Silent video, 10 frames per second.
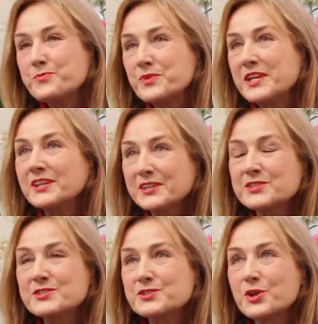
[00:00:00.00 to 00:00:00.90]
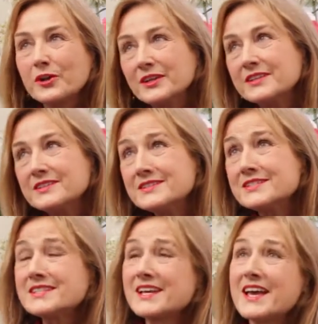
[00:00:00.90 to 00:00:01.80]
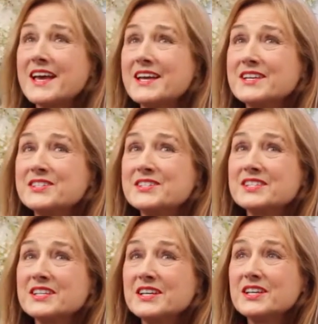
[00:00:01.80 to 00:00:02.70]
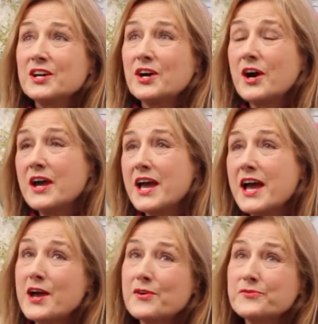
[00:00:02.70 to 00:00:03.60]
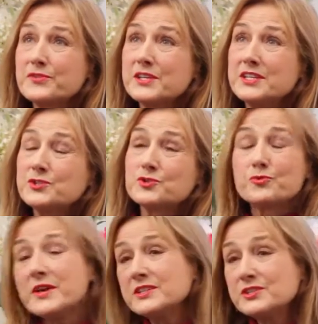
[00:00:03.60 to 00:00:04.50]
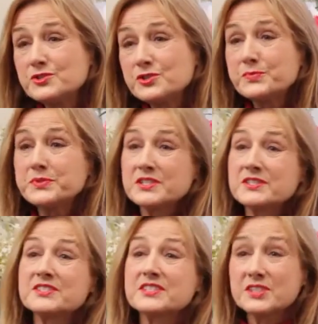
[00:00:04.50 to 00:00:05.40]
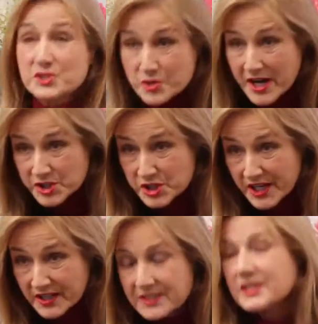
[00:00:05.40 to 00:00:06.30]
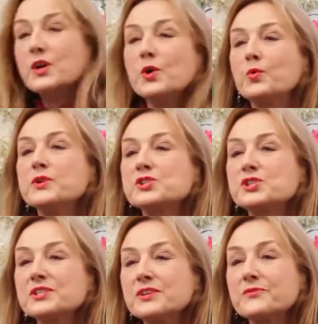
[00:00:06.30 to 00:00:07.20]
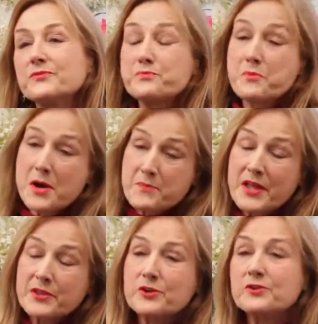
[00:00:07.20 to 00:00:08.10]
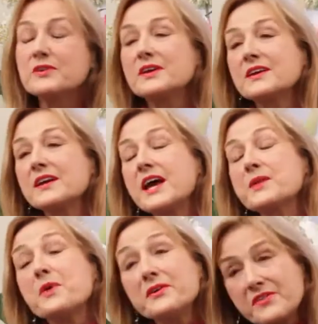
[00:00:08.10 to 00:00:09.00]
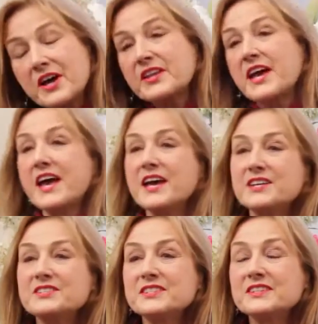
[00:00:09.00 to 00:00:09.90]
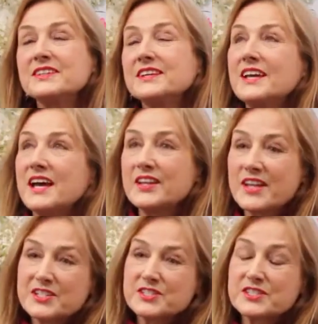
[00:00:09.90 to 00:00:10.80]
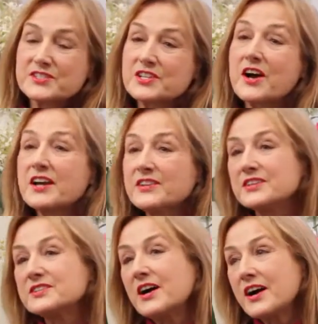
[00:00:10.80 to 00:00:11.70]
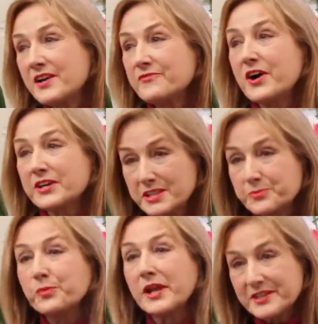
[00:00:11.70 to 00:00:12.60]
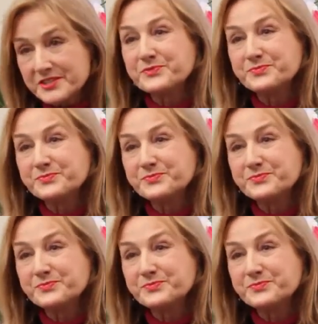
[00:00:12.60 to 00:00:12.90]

England and Scotland. And I have the dreaded Jupiter's contracture, which my mother and my father had, and that's a sign that I have Viking blood.